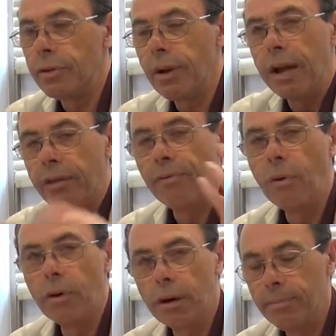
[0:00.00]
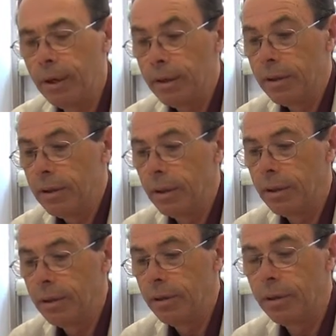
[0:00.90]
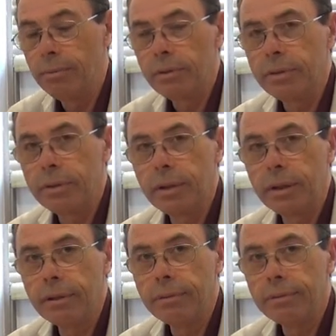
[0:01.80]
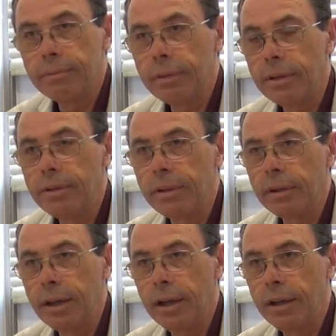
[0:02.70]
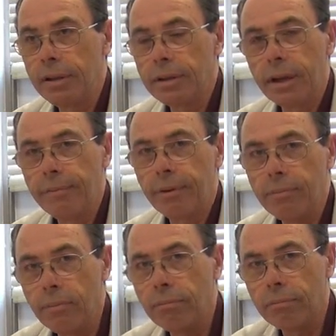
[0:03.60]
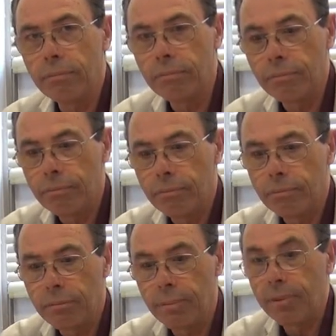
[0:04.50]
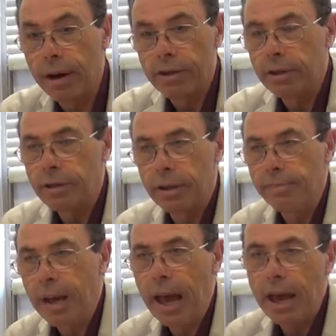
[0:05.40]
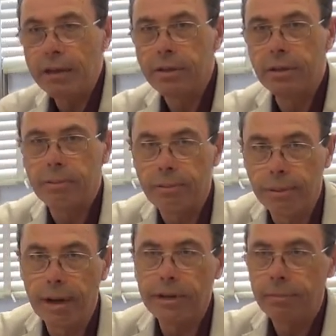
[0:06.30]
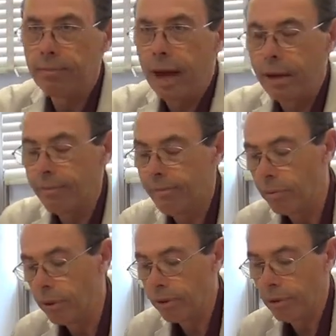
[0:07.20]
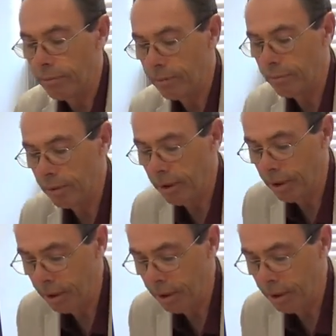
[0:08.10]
transform almost instantaneously from the present to the past to the present, back and forth, and